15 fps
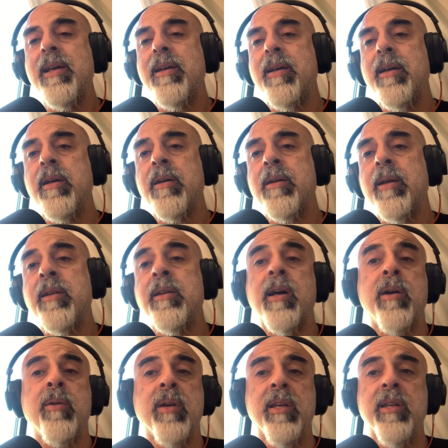and
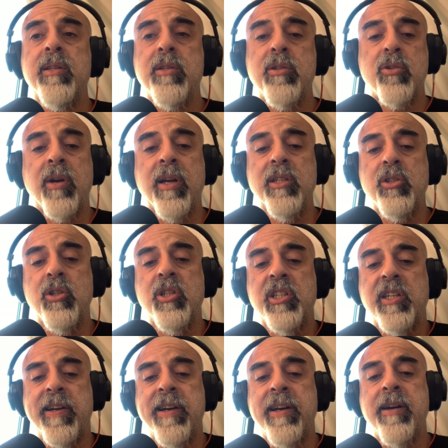how he tries to
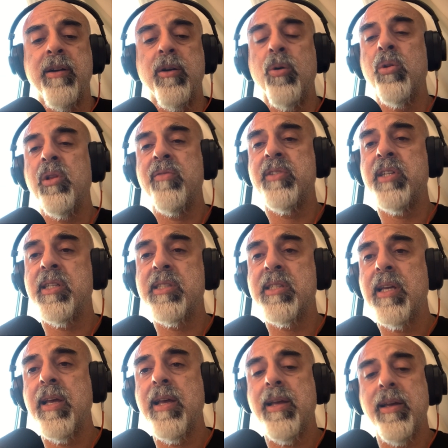share all of this
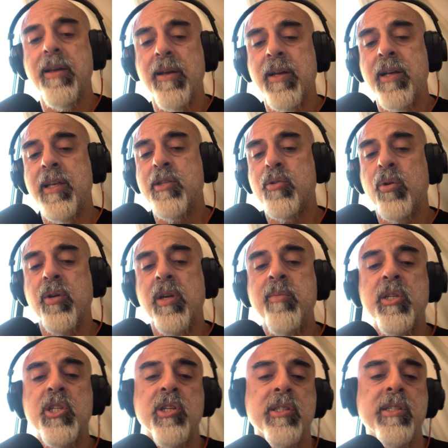through
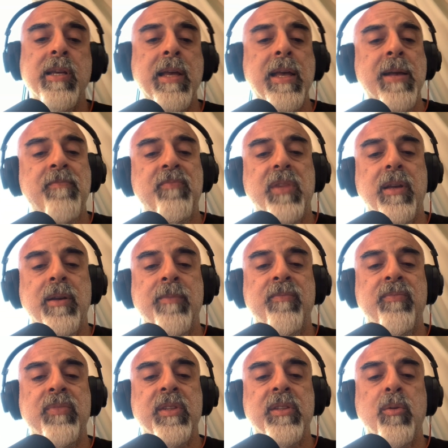images.
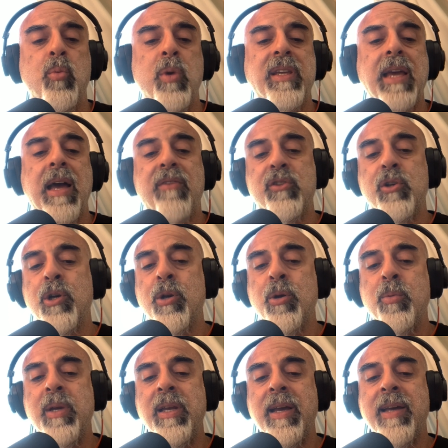The week after,
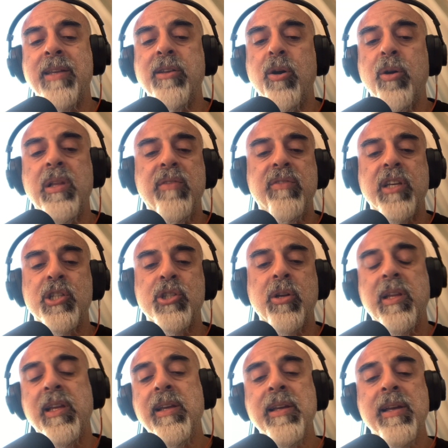we had Olivier
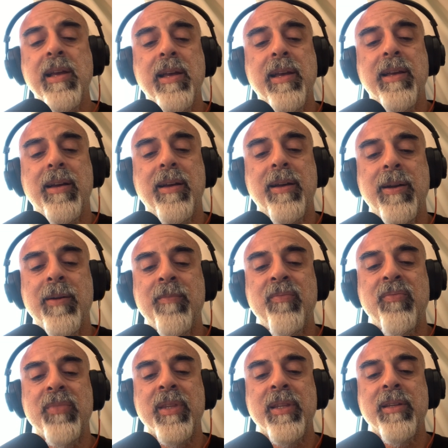Joly,
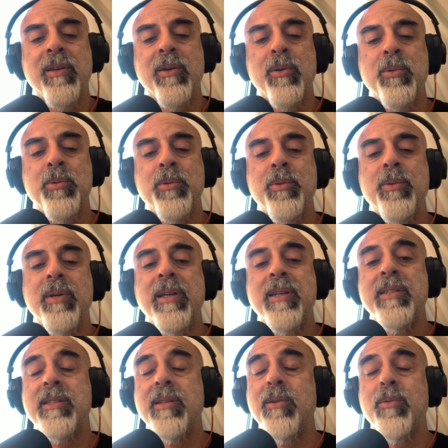who
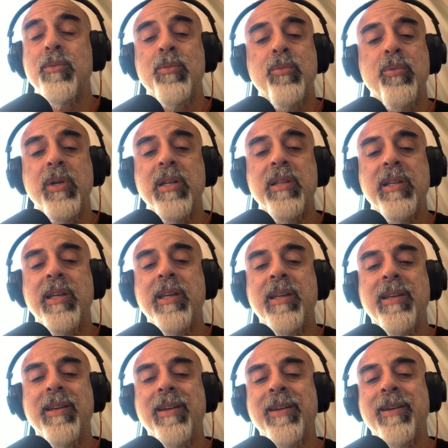is
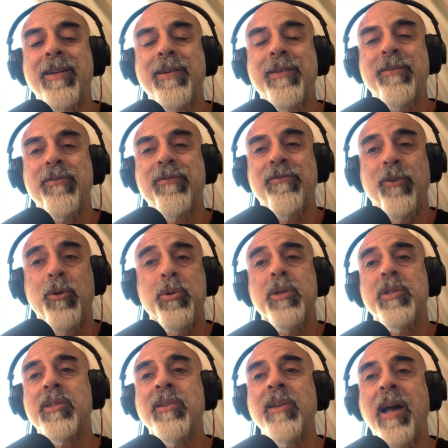really
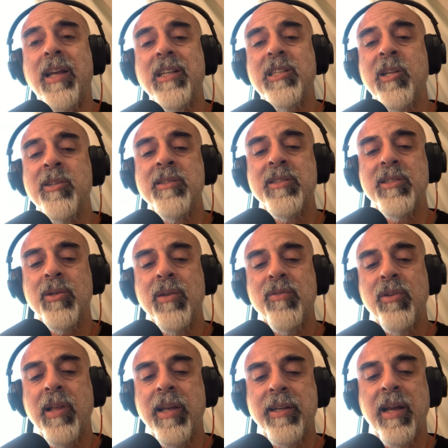focused on Iceland. So if
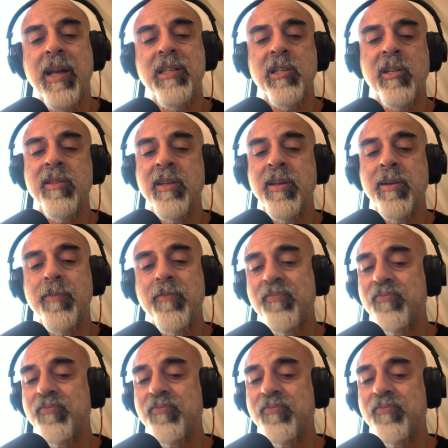you like Iceland,